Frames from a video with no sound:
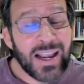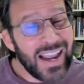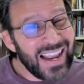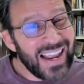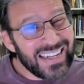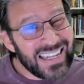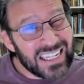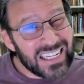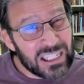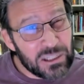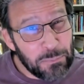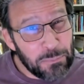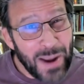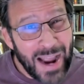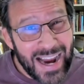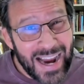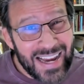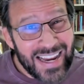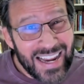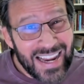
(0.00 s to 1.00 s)
and
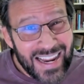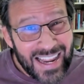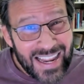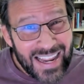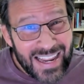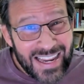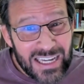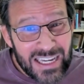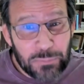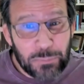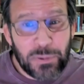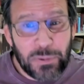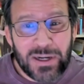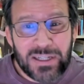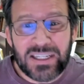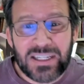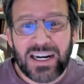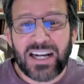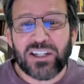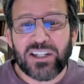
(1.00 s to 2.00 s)
despite his
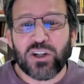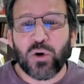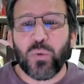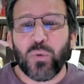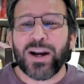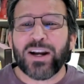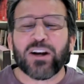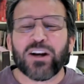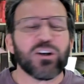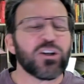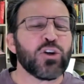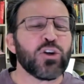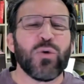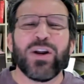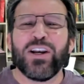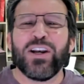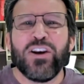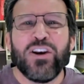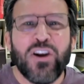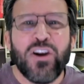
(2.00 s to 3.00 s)
presidential record
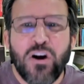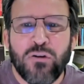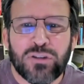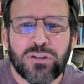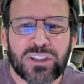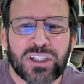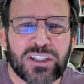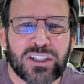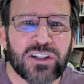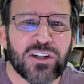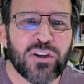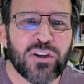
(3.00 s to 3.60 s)
showing no such